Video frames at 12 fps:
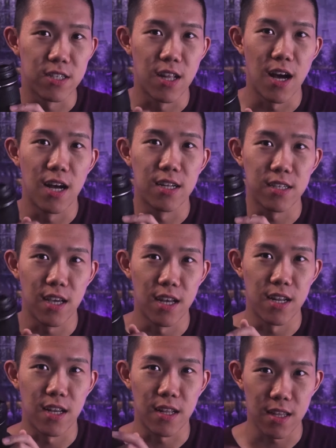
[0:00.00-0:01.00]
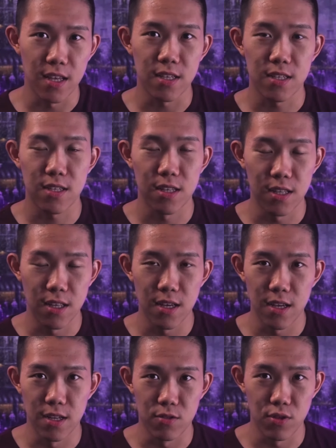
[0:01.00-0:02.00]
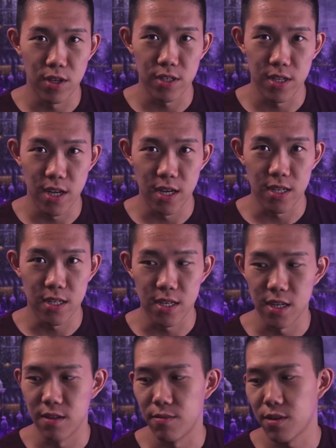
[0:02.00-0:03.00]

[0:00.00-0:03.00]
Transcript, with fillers: not getting this in 2018